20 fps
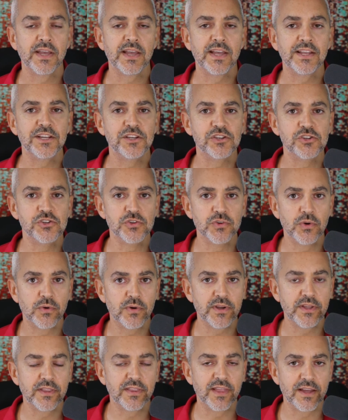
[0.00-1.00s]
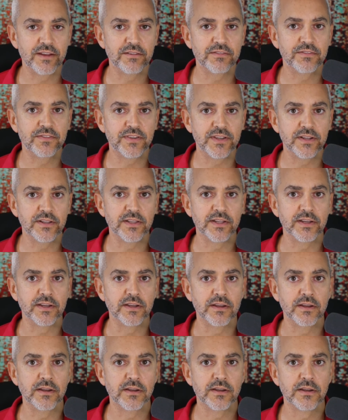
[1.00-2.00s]
and enjoy that
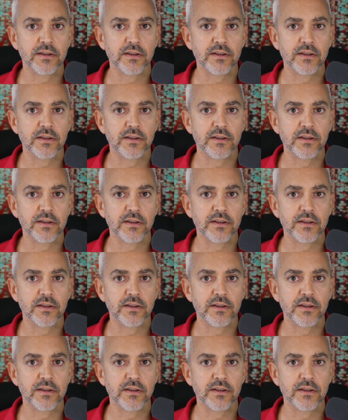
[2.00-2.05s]
feeling.